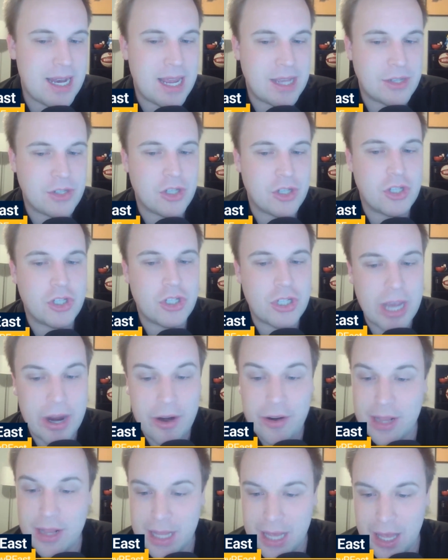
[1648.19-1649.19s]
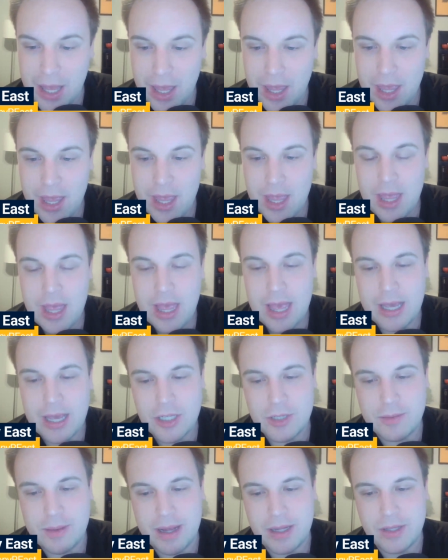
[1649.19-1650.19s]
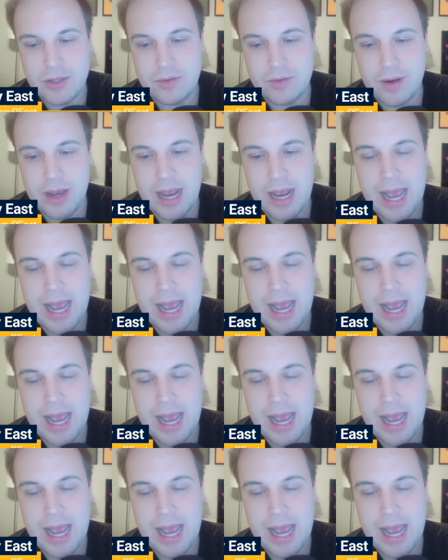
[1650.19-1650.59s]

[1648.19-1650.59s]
necessarily expect, right?